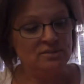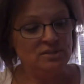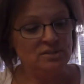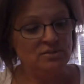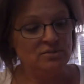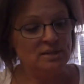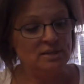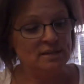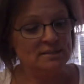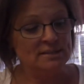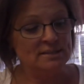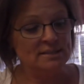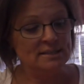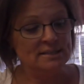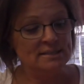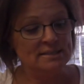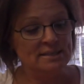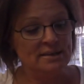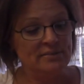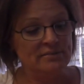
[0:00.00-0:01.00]

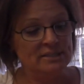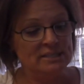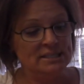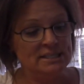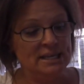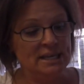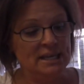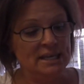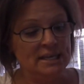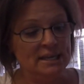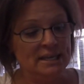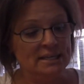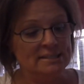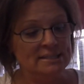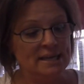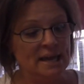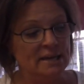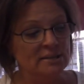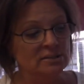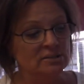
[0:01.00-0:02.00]
2017,
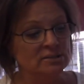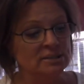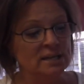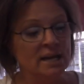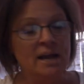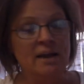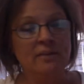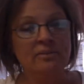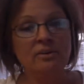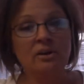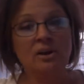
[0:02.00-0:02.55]
entitled, "They're